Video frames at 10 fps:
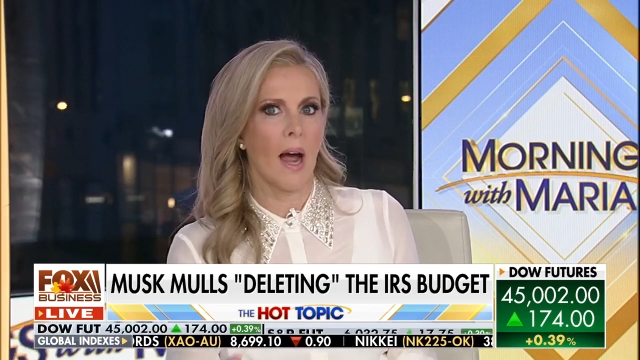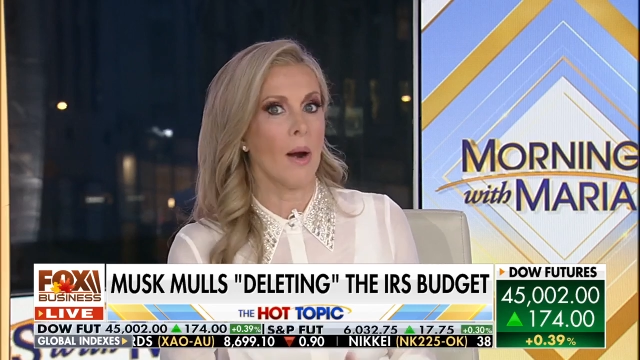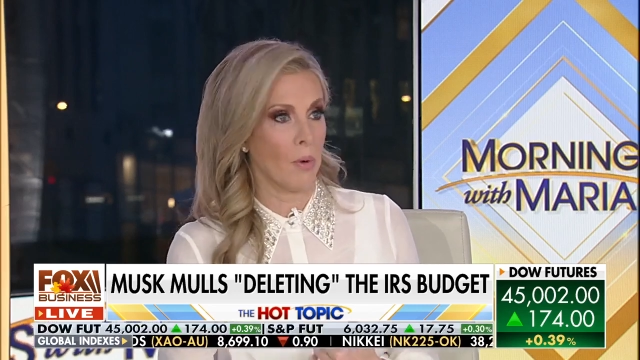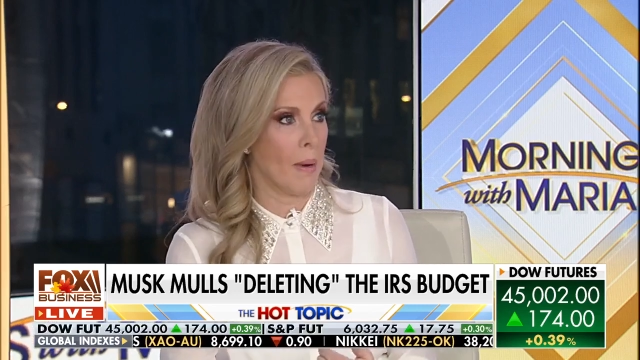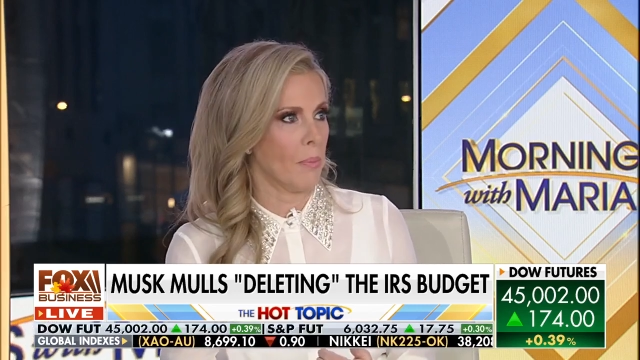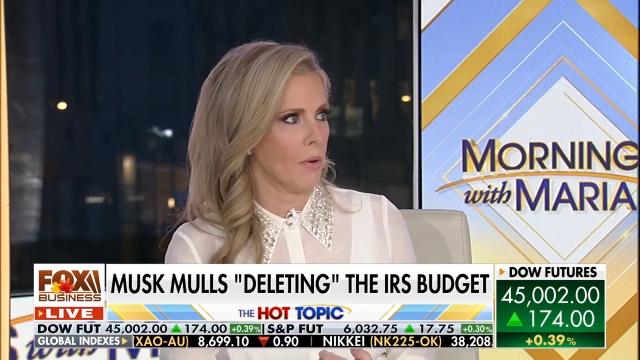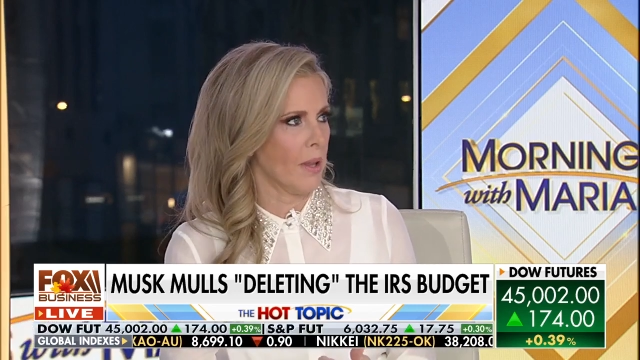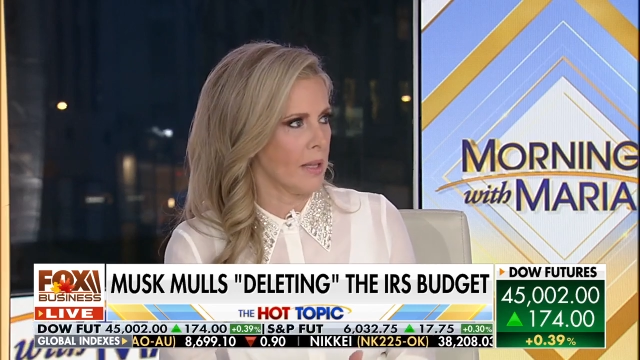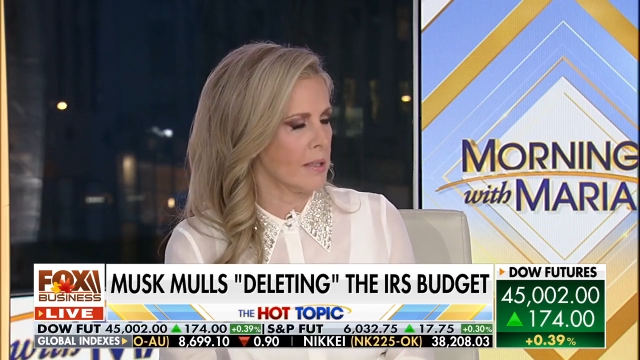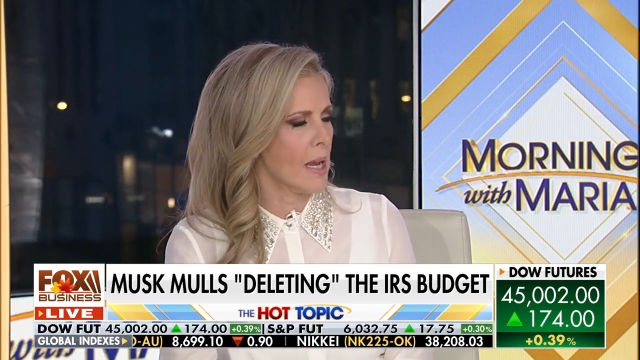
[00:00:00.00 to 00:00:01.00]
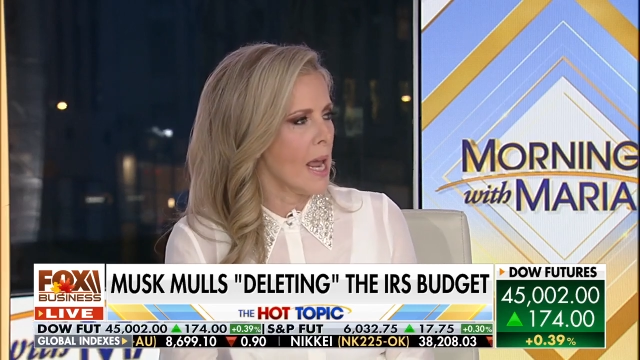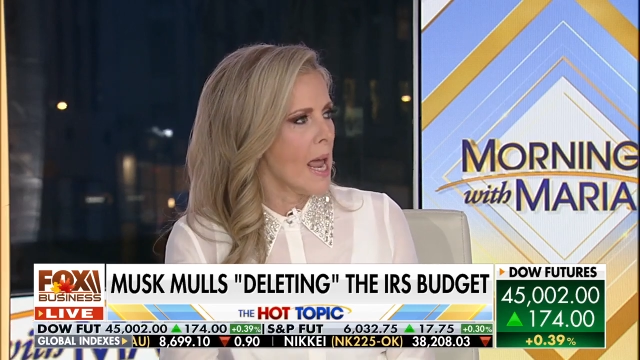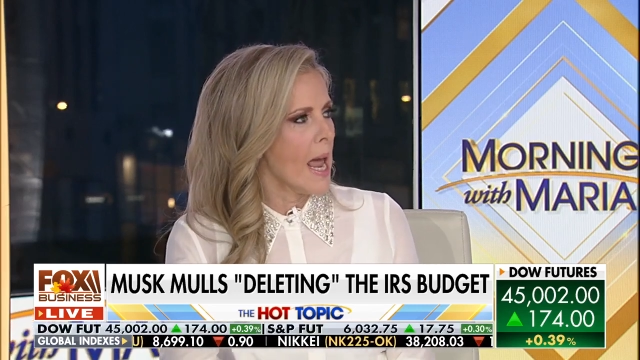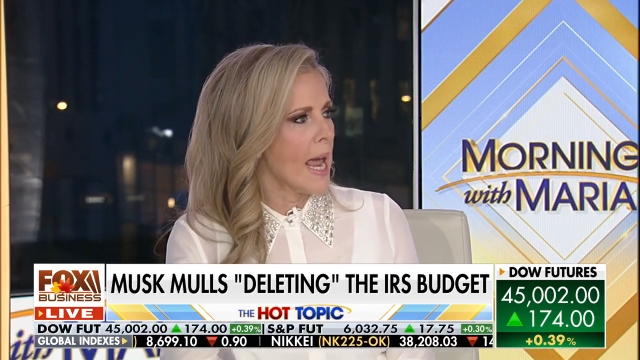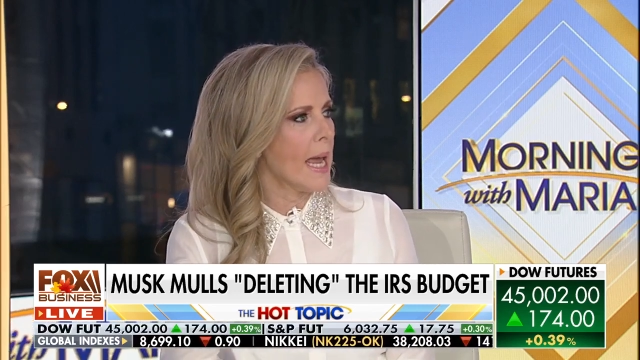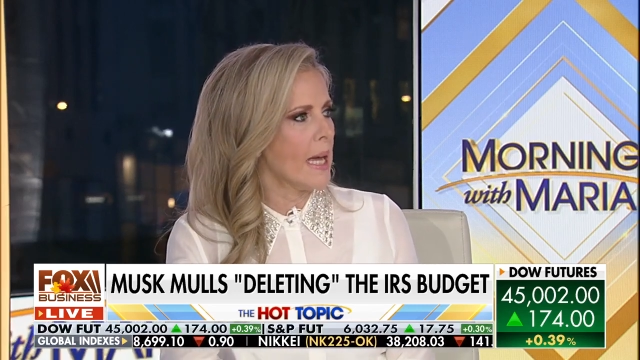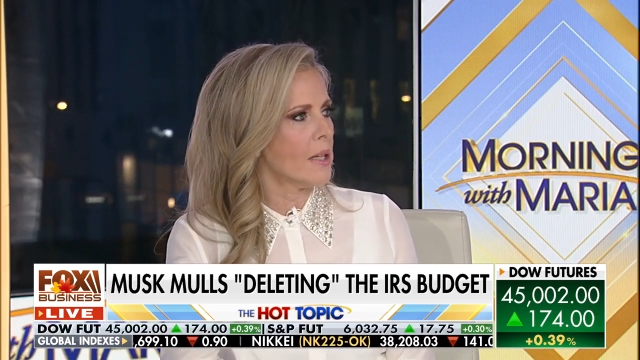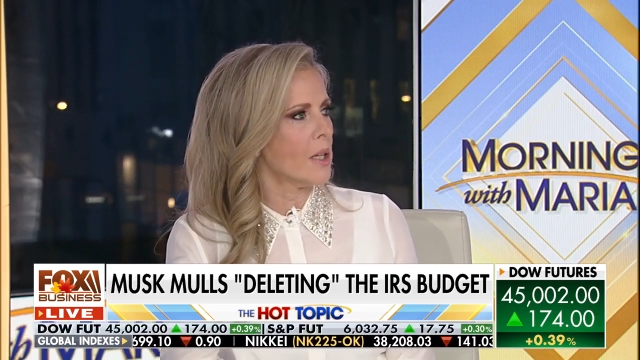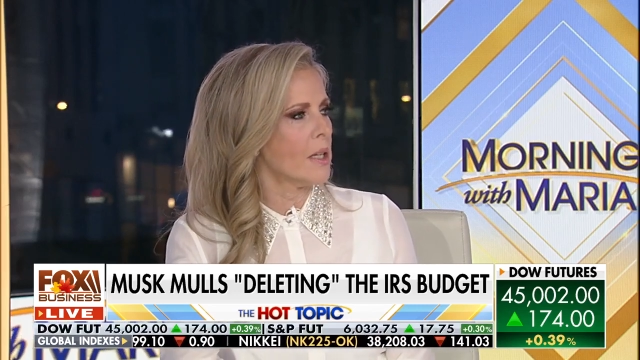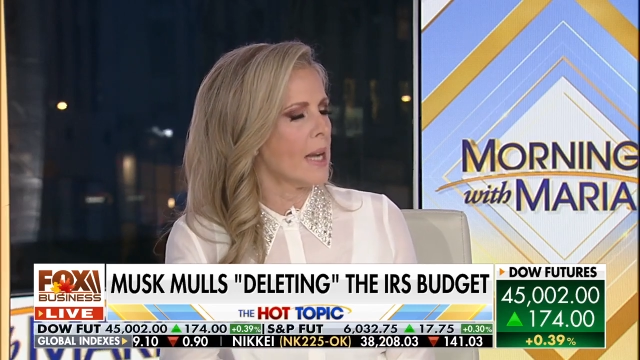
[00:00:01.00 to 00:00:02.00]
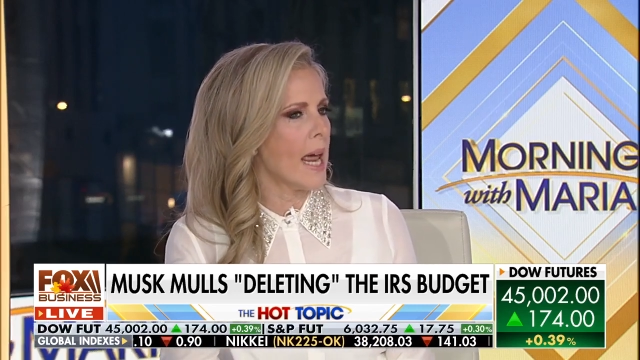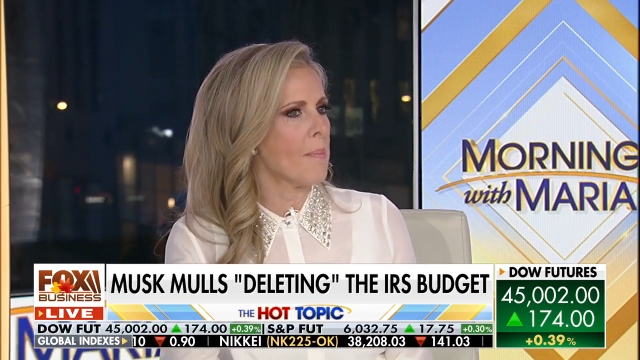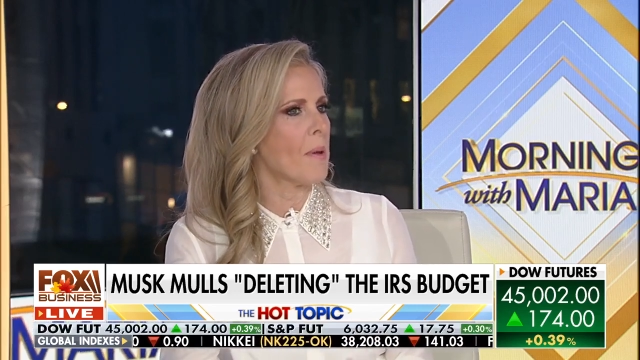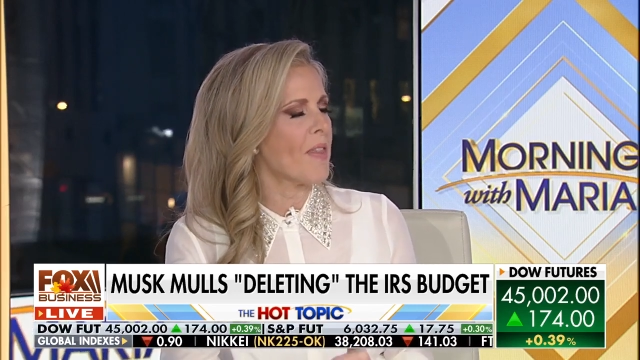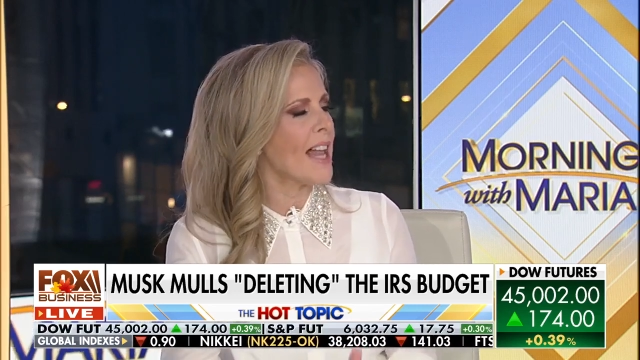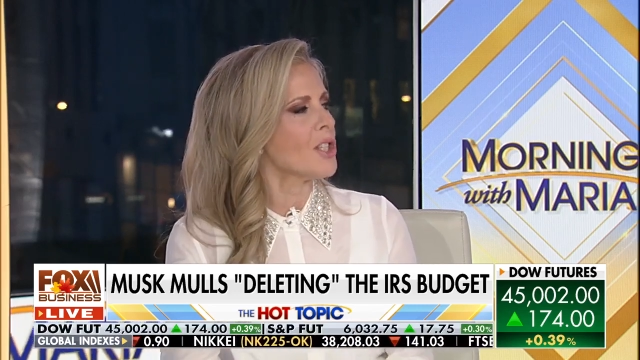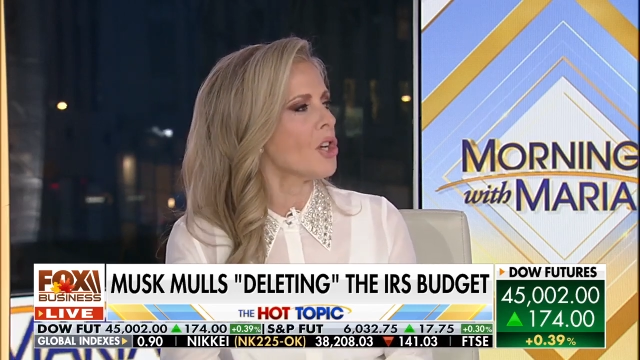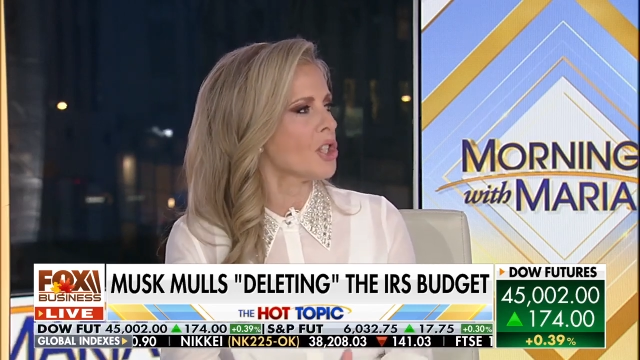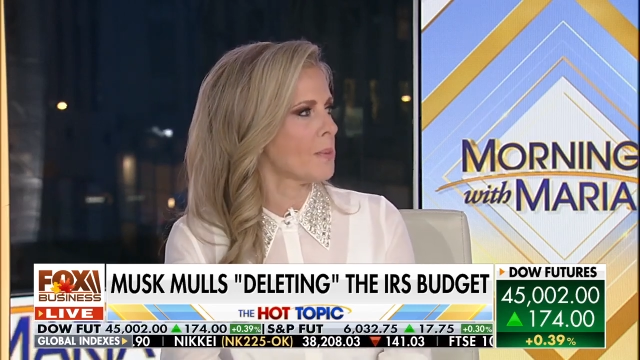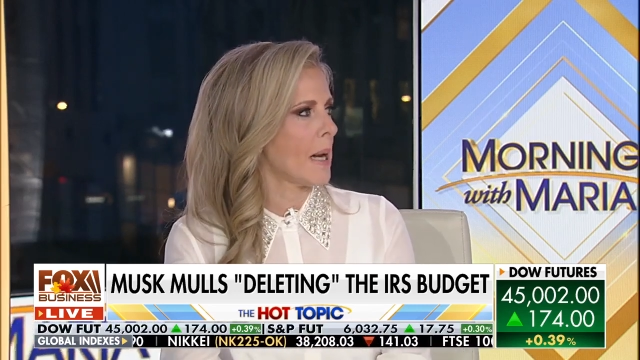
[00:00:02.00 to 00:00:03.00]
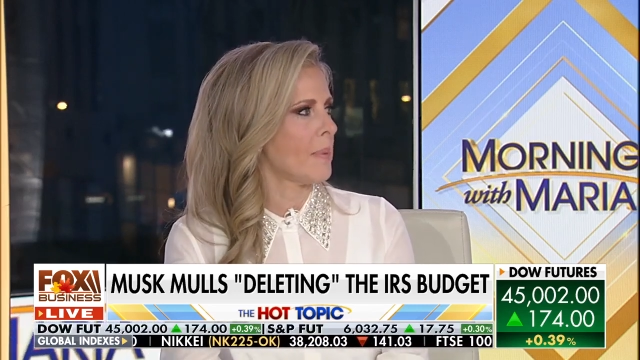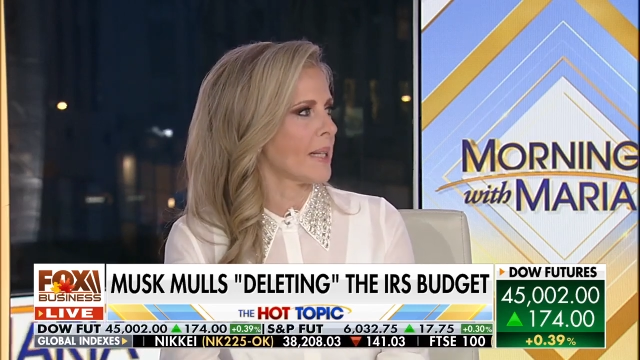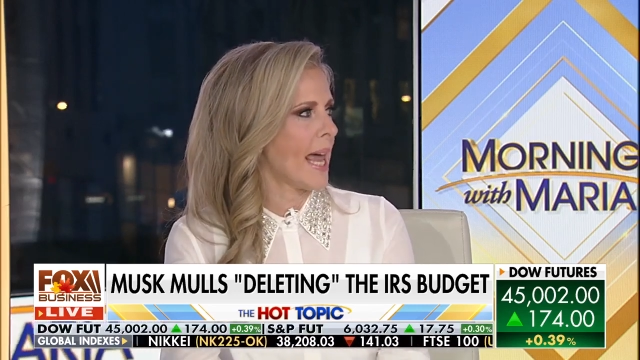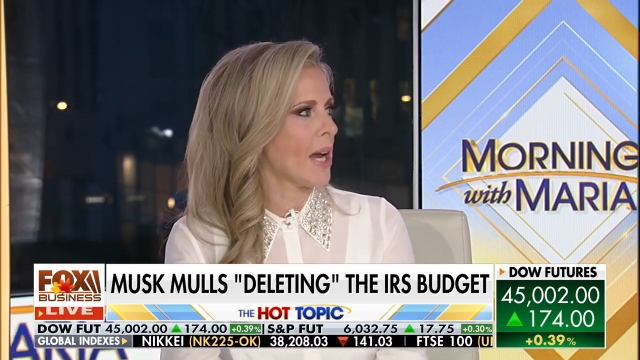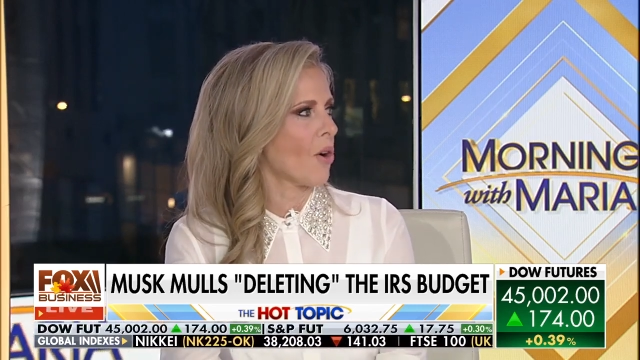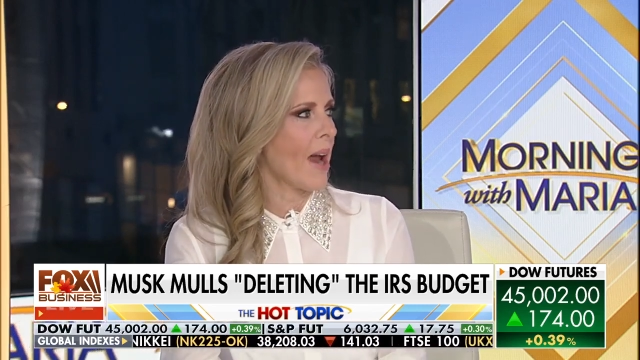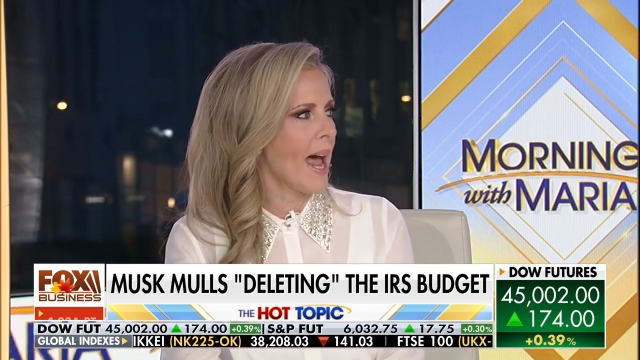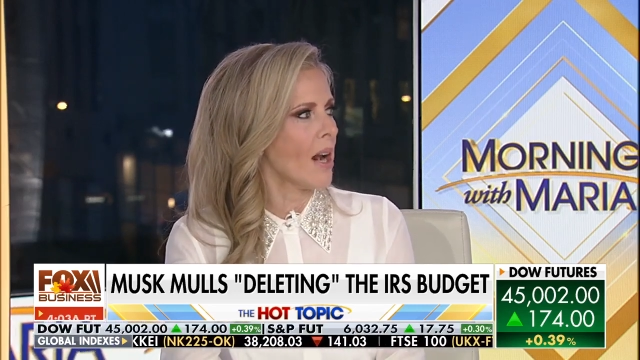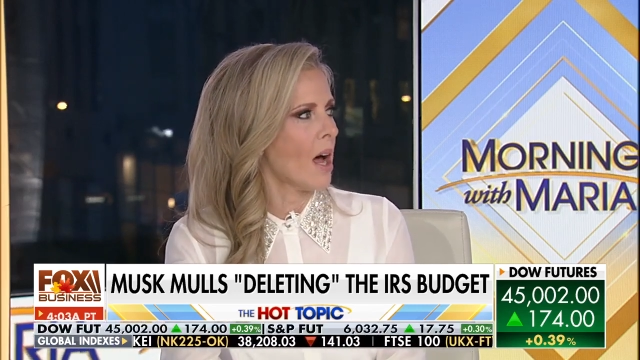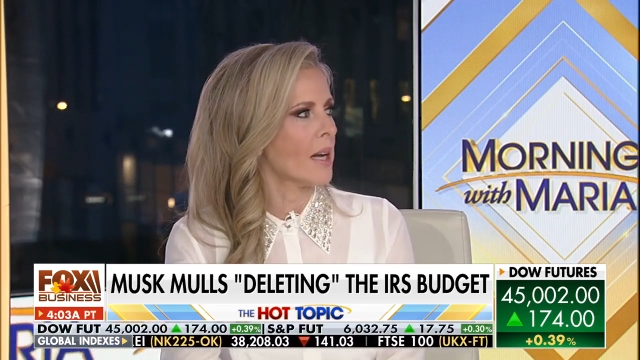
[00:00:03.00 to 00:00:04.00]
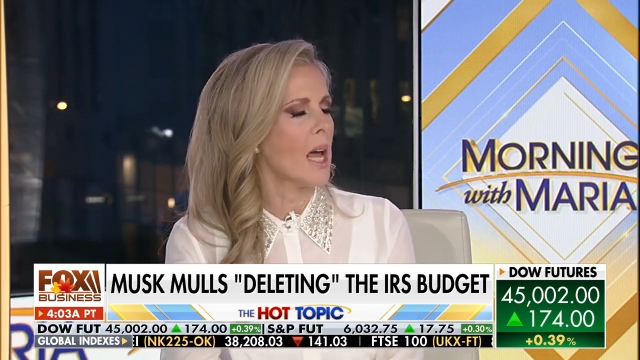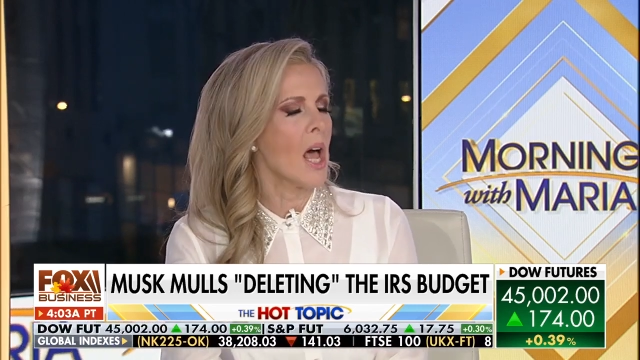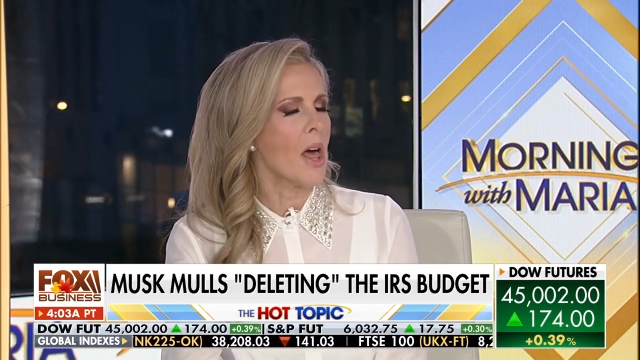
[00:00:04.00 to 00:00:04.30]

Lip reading: I remember this. But that's all she's been able to hang her hat on.